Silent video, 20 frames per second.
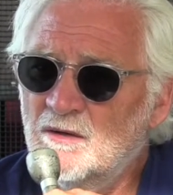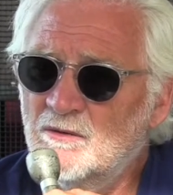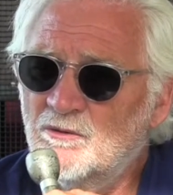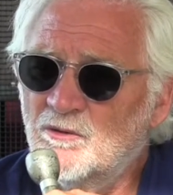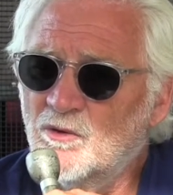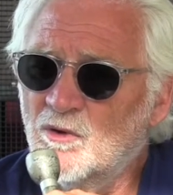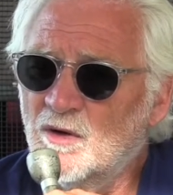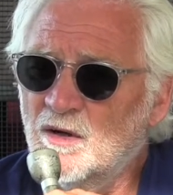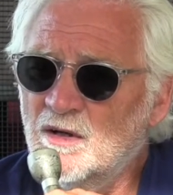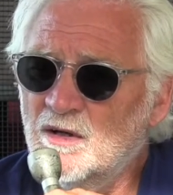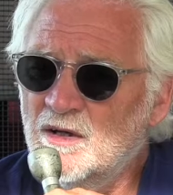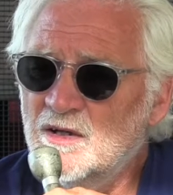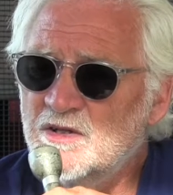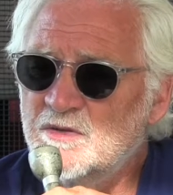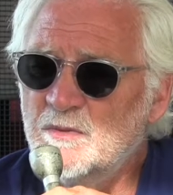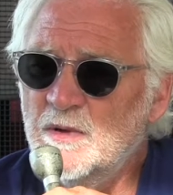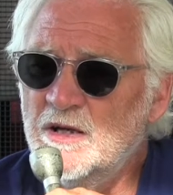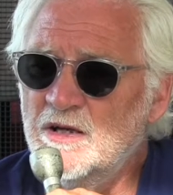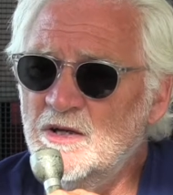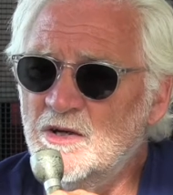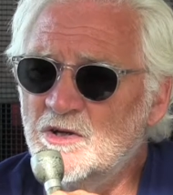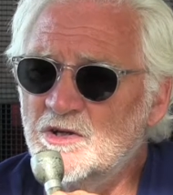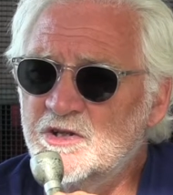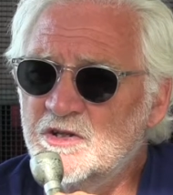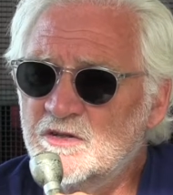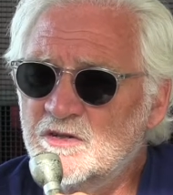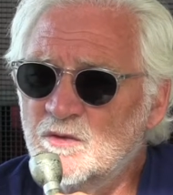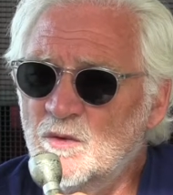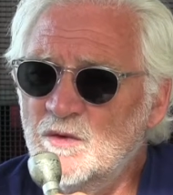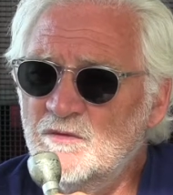for uh, as many years
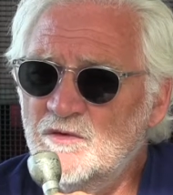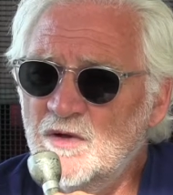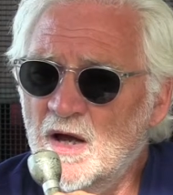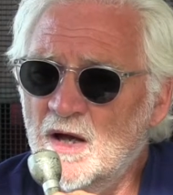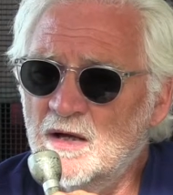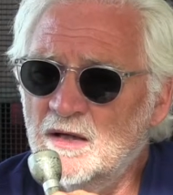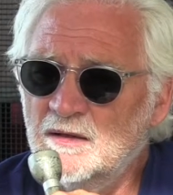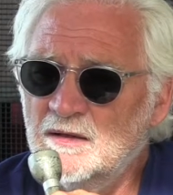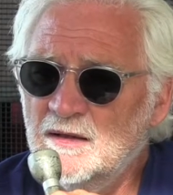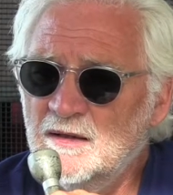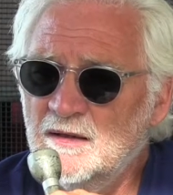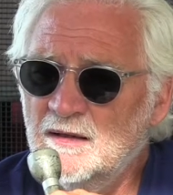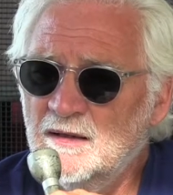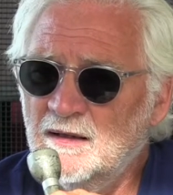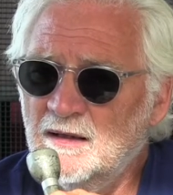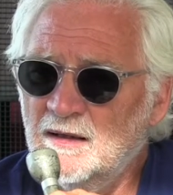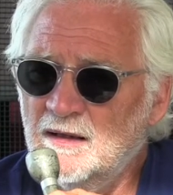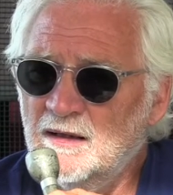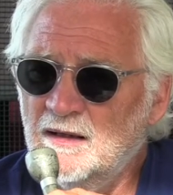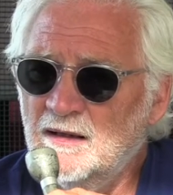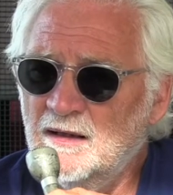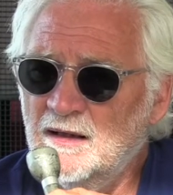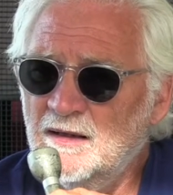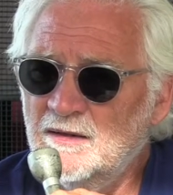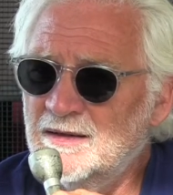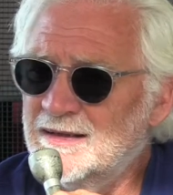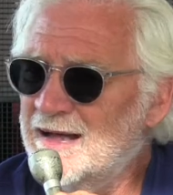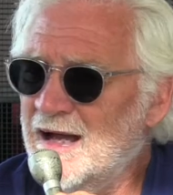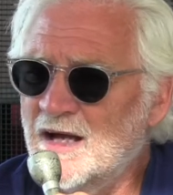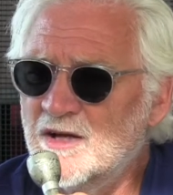as we've done it, uh,
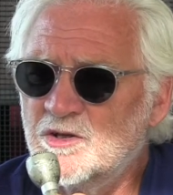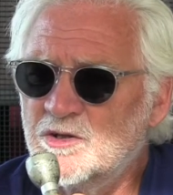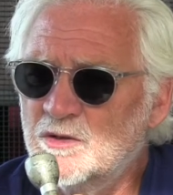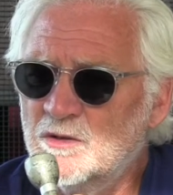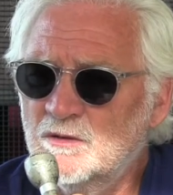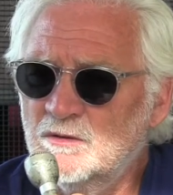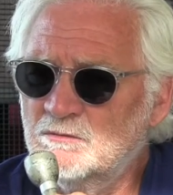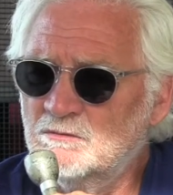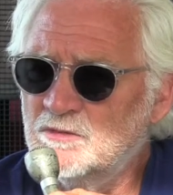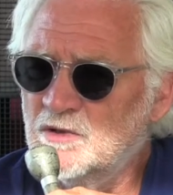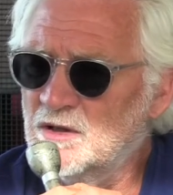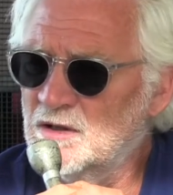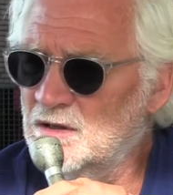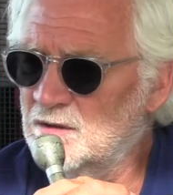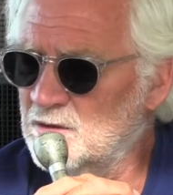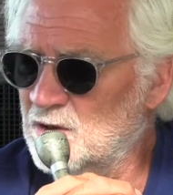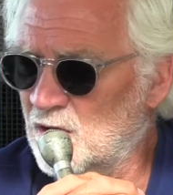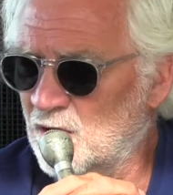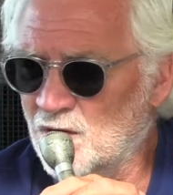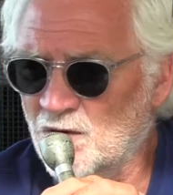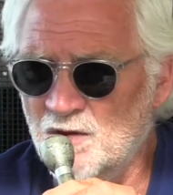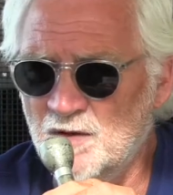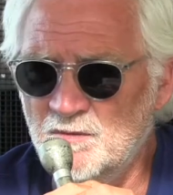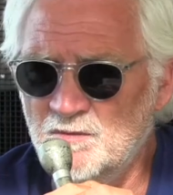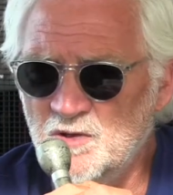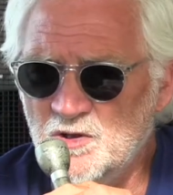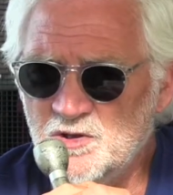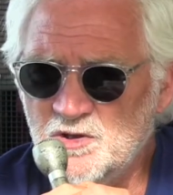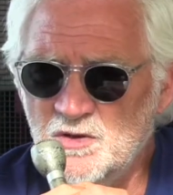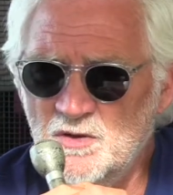and the guys who uh, are
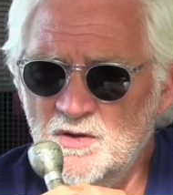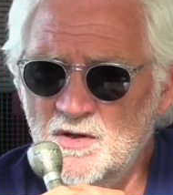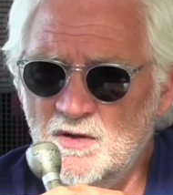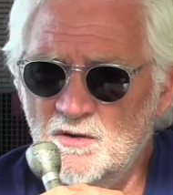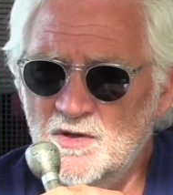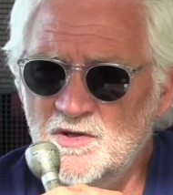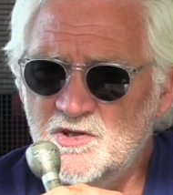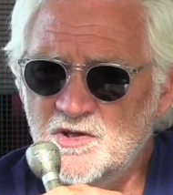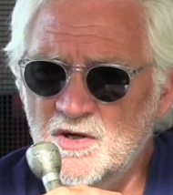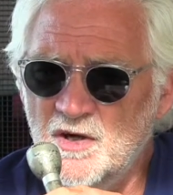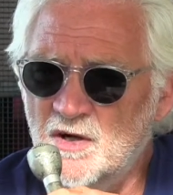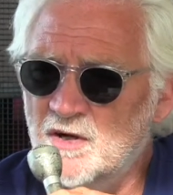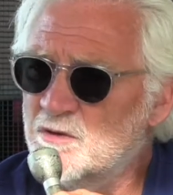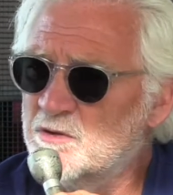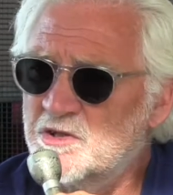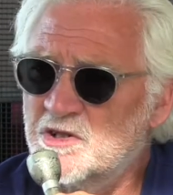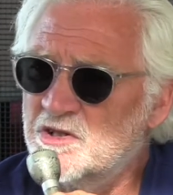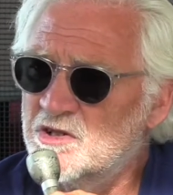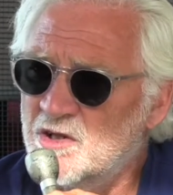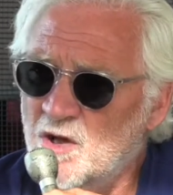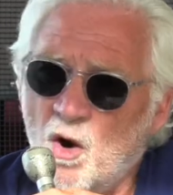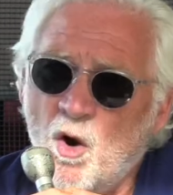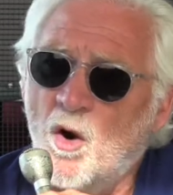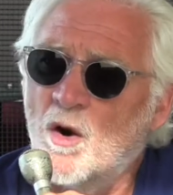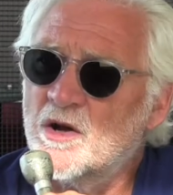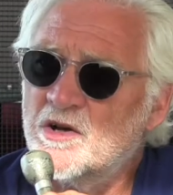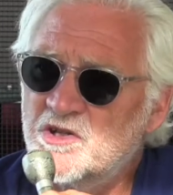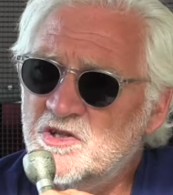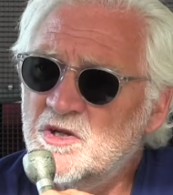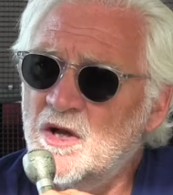the studio engineer, which is the
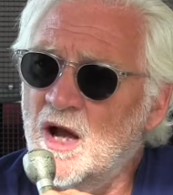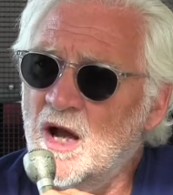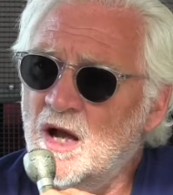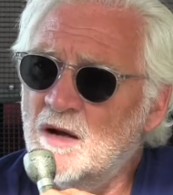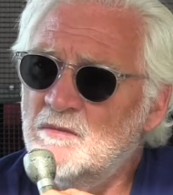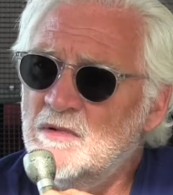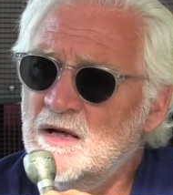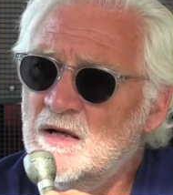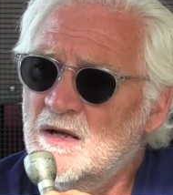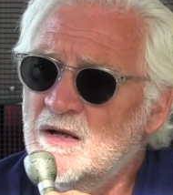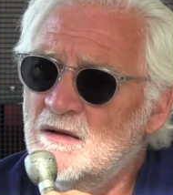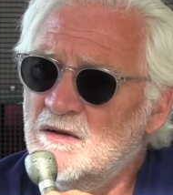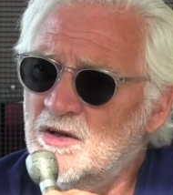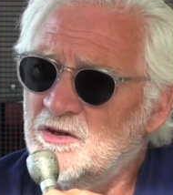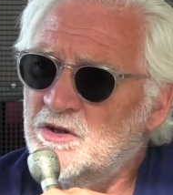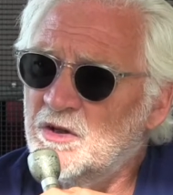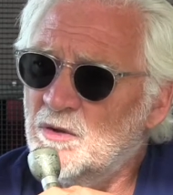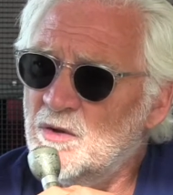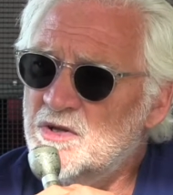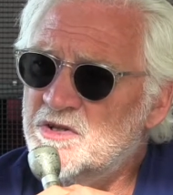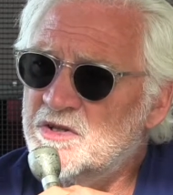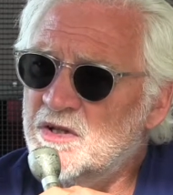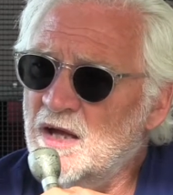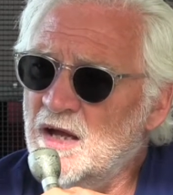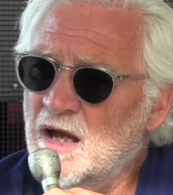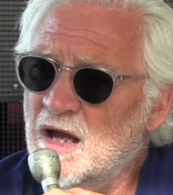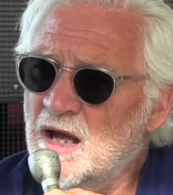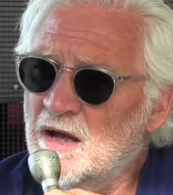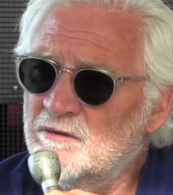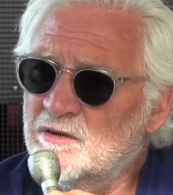hardest job right. that there is to
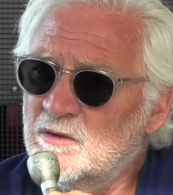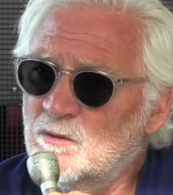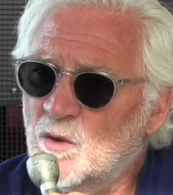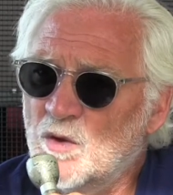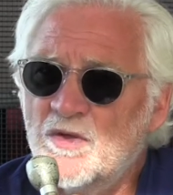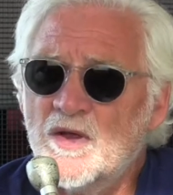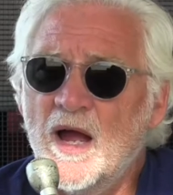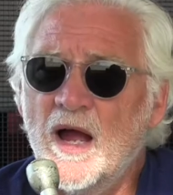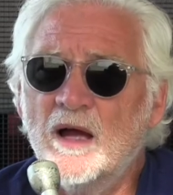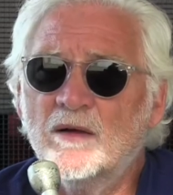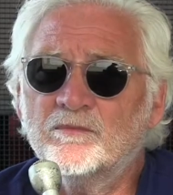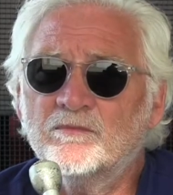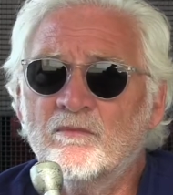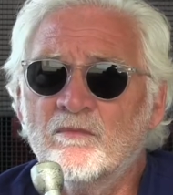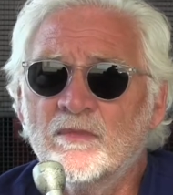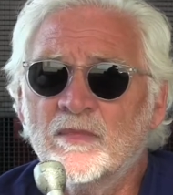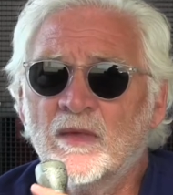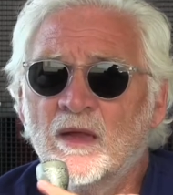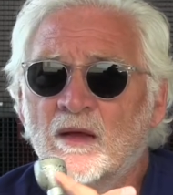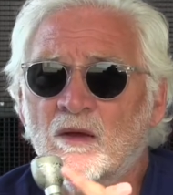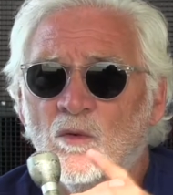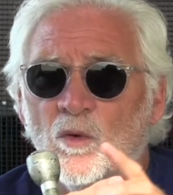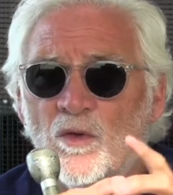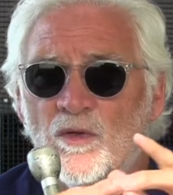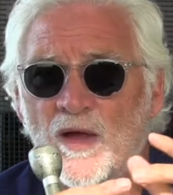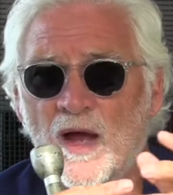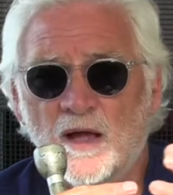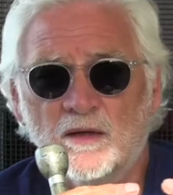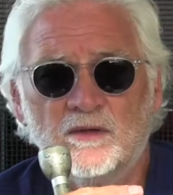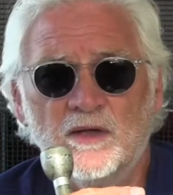have. And without
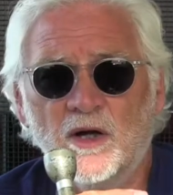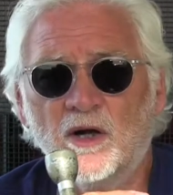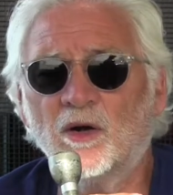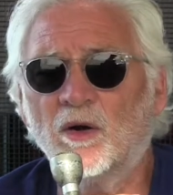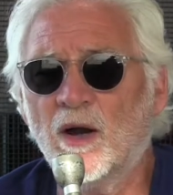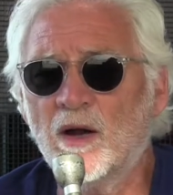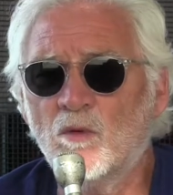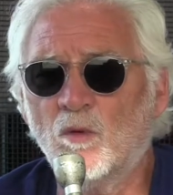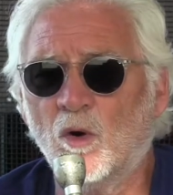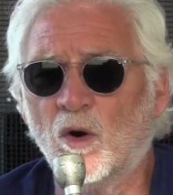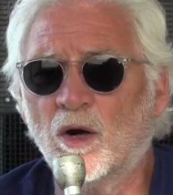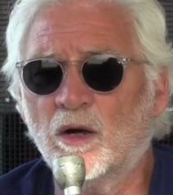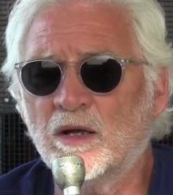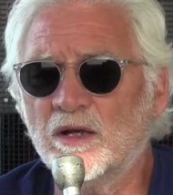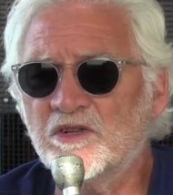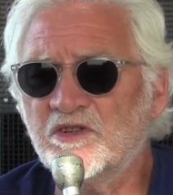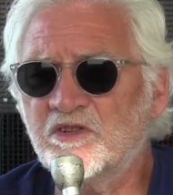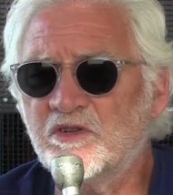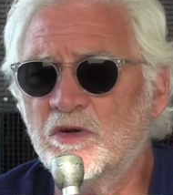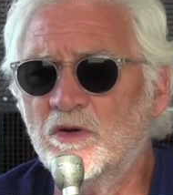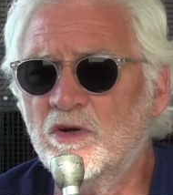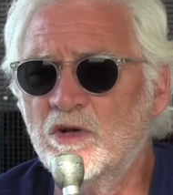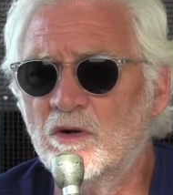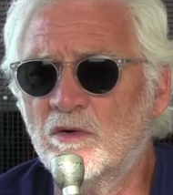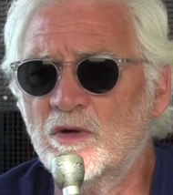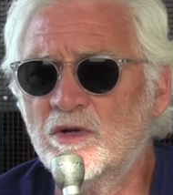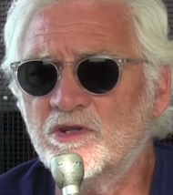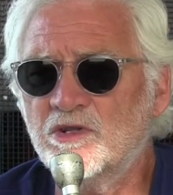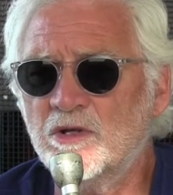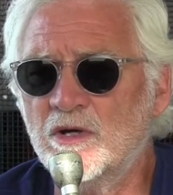without their great work as
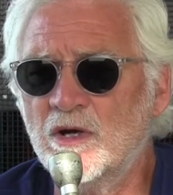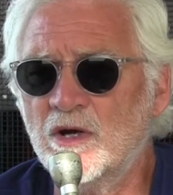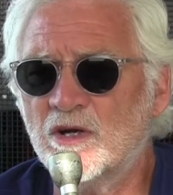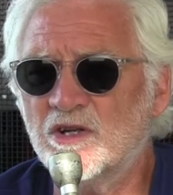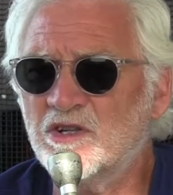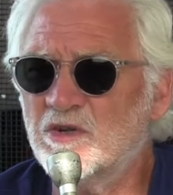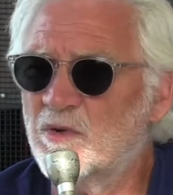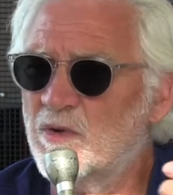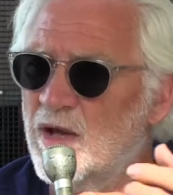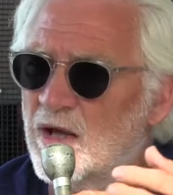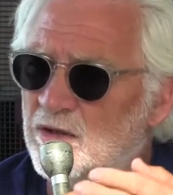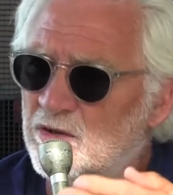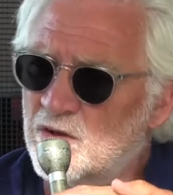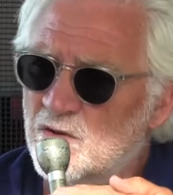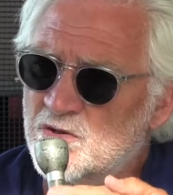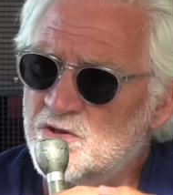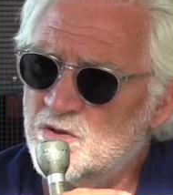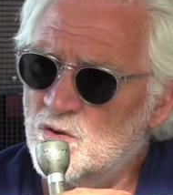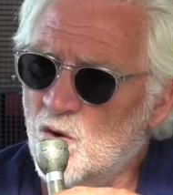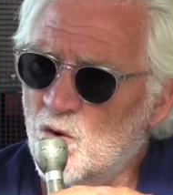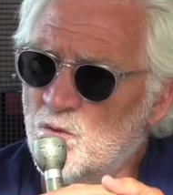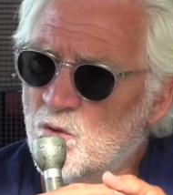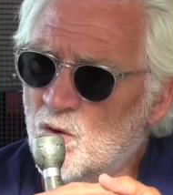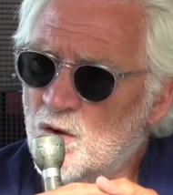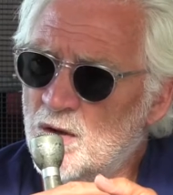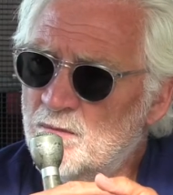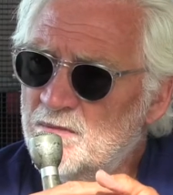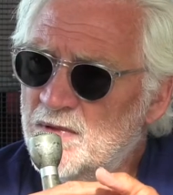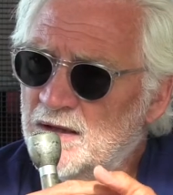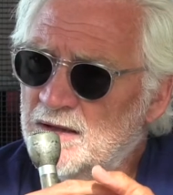studio engineers, and without those
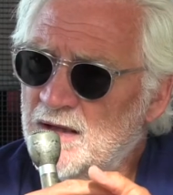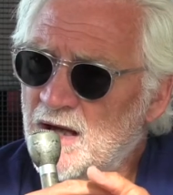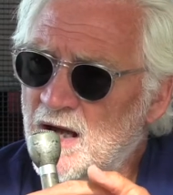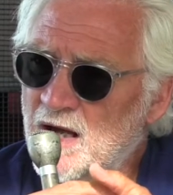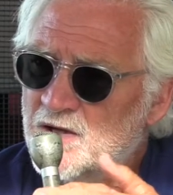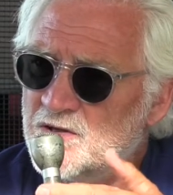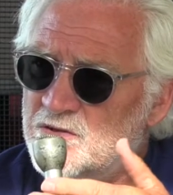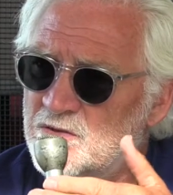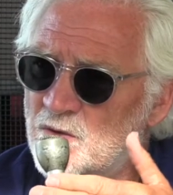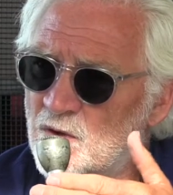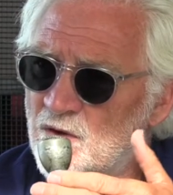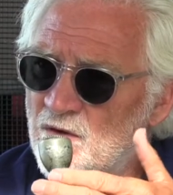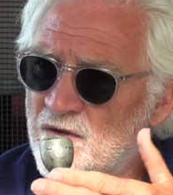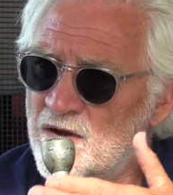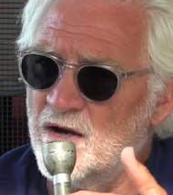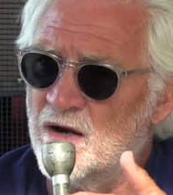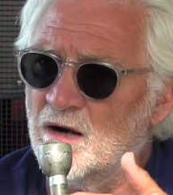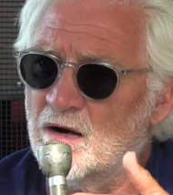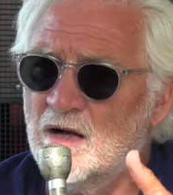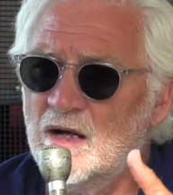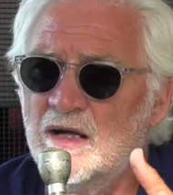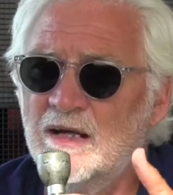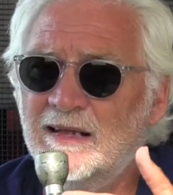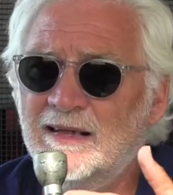scoreboard update guys who are there